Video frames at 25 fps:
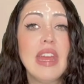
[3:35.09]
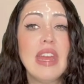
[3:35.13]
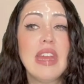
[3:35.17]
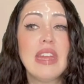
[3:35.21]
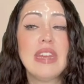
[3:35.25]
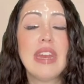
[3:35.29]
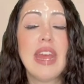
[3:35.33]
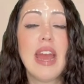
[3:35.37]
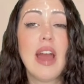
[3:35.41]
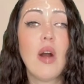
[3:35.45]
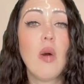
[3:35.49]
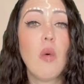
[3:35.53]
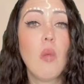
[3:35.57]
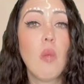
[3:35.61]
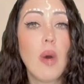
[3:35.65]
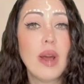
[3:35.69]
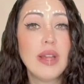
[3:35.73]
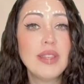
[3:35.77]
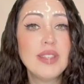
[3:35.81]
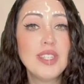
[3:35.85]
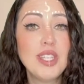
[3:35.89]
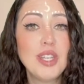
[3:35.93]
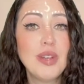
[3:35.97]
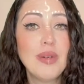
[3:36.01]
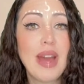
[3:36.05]
Now,
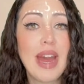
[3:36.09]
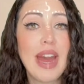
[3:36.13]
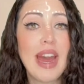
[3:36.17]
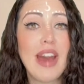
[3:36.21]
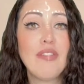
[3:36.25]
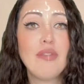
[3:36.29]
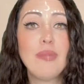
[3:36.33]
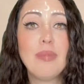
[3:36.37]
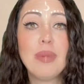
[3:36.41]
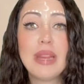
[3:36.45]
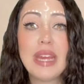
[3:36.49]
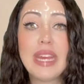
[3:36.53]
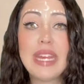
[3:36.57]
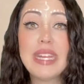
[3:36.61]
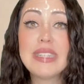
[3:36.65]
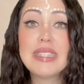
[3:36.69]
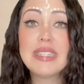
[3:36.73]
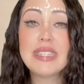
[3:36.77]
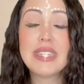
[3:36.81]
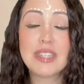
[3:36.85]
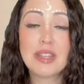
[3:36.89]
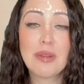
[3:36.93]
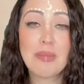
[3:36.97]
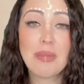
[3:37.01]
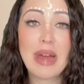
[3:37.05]
once you have
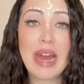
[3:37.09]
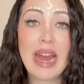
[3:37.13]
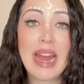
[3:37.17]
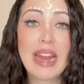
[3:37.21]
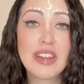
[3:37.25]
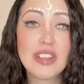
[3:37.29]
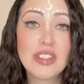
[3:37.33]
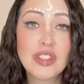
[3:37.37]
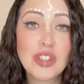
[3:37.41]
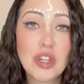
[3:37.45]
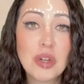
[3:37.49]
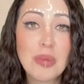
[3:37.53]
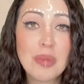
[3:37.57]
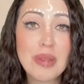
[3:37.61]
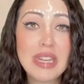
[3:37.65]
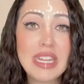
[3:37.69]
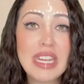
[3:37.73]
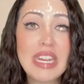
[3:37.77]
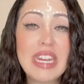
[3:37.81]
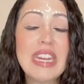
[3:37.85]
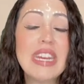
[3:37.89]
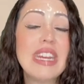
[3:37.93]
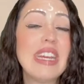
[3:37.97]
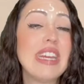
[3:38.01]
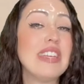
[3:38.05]
placed the black
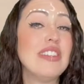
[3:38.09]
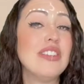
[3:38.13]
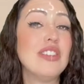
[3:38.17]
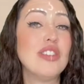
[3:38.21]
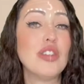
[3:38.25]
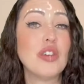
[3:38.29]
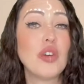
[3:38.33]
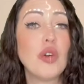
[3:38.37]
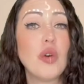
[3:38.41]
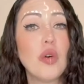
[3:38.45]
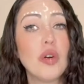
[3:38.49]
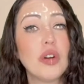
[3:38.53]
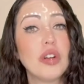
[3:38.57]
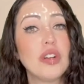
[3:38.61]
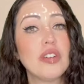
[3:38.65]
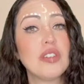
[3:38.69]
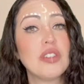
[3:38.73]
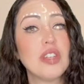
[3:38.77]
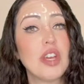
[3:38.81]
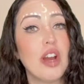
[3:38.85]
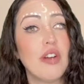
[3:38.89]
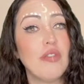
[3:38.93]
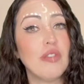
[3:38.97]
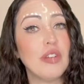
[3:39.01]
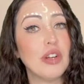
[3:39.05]
tourmaline into the corners
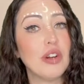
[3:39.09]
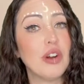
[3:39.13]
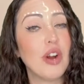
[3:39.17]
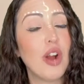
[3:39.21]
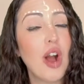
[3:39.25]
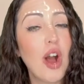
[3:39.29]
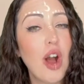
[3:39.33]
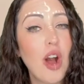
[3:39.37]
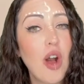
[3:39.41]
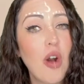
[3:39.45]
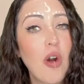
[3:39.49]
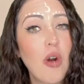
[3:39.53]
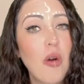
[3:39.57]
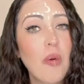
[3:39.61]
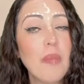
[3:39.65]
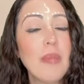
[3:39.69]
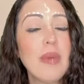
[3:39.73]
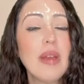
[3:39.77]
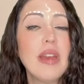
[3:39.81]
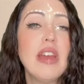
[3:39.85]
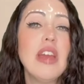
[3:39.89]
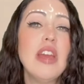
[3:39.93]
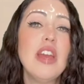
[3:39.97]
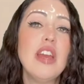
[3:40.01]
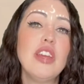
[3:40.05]
of your home,
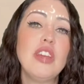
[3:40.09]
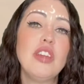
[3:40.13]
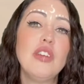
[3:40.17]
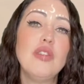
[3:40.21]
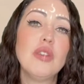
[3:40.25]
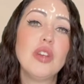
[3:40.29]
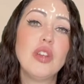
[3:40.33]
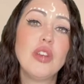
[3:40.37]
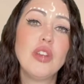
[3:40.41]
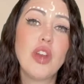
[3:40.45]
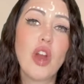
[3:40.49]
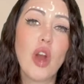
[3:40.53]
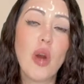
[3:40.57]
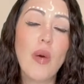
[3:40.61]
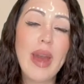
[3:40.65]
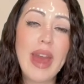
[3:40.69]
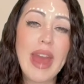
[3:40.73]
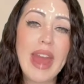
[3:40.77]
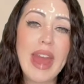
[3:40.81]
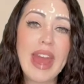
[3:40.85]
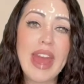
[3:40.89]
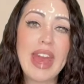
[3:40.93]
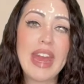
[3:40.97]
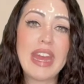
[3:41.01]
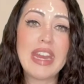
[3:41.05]
you can go
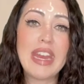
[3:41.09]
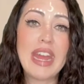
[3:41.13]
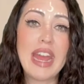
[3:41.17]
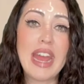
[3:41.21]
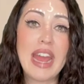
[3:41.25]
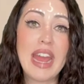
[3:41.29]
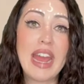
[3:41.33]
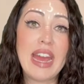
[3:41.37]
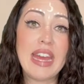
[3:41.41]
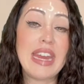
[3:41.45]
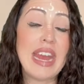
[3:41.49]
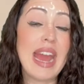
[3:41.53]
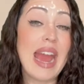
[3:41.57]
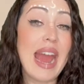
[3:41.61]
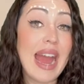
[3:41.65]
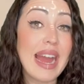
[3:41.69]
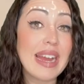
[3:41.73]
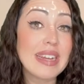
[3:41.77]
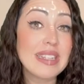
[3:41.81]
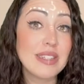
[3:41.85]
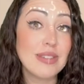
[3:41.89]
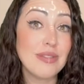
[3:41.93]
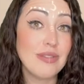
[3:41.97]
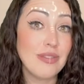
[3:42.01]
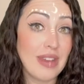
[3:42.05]
ahead and
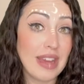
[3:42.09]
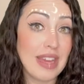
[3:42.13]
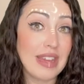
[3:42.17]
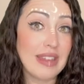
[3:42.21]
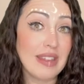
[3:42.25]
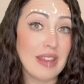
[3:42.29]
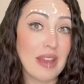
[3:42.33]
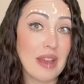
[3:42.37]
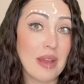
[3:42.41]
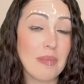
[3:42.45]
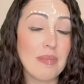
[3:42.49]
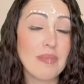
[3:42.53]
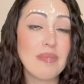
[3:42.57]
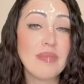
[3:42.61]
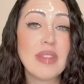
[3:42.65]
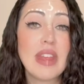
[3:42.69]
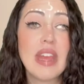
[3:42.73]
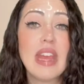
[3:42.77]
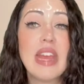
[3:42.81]
activate them.